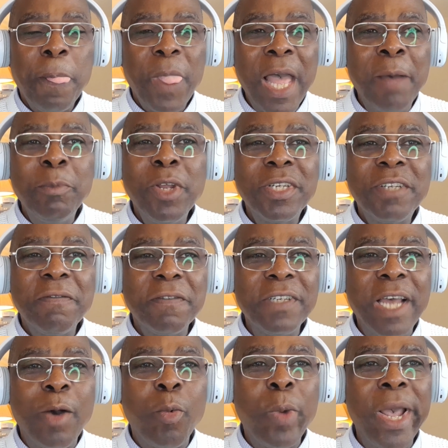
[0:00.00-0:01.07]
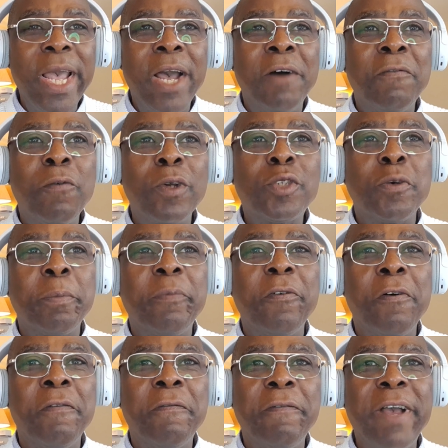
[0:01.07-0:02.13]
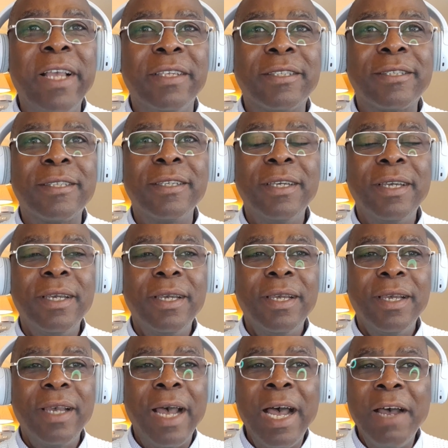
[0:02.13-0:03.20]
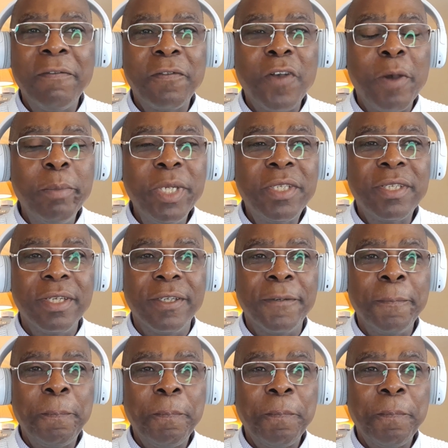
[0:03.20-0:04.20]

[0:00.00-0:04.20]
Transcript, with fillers: I'm not even aware of what offense I have committed.